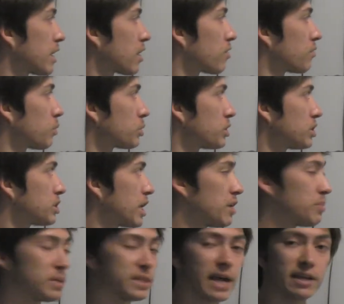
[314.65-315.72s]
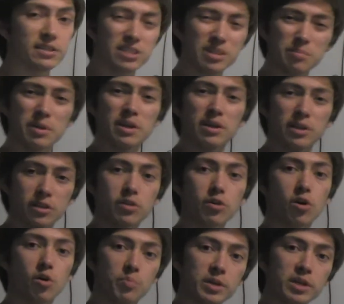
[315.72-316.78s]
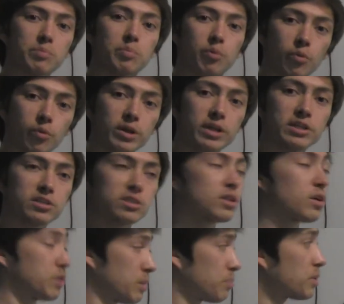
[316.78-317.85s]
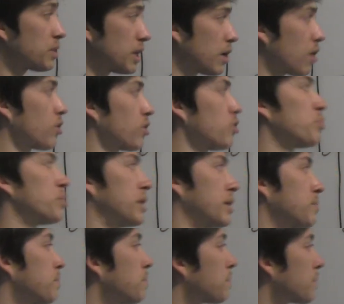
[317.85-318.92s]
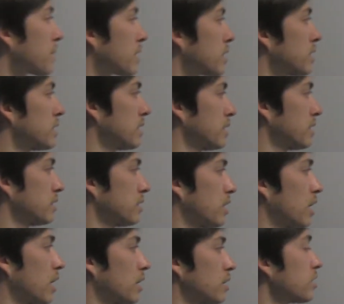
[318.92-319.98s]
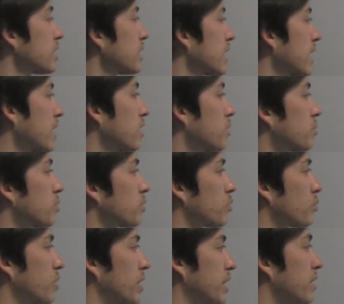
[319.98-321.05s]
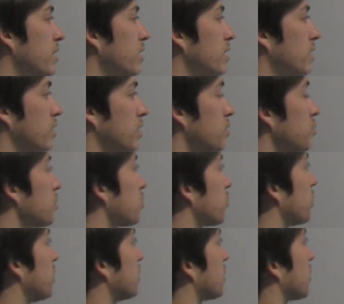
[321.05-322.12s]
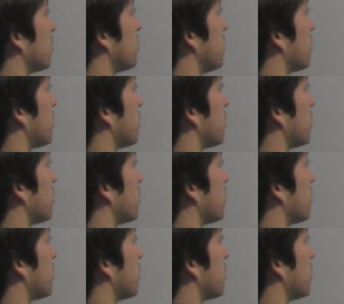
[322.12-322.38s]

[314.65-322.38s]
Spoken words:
at our voltage-gated potassium, they're opening pretty slowly, but they are opening. Looking at number 3. Number 3 is going to be